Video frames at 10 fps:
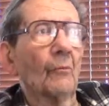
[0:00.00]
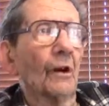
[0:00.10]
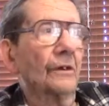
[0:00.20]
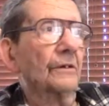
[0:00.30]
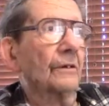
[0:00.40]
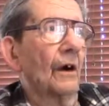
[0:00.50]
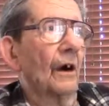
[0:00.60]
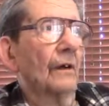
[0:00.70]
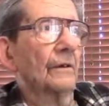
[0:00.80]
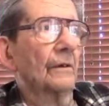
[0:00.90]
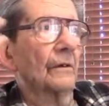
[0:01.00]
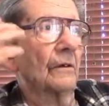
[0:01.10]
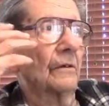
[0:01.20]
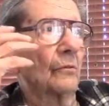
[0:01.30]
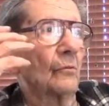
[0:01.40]
My God,
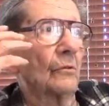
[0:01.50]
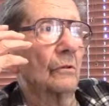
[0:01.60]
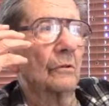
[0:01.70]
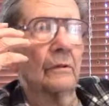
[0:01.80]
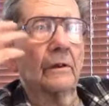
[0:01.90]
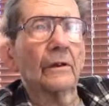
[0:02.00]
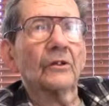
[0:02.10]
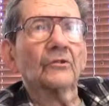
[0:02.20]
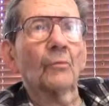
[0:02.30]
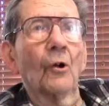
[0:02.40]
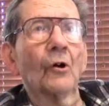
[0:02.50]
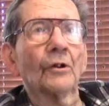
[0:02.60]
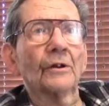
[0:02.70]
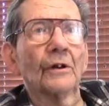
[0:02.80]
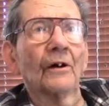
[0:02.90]
it
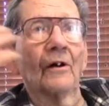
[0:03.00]
exploded.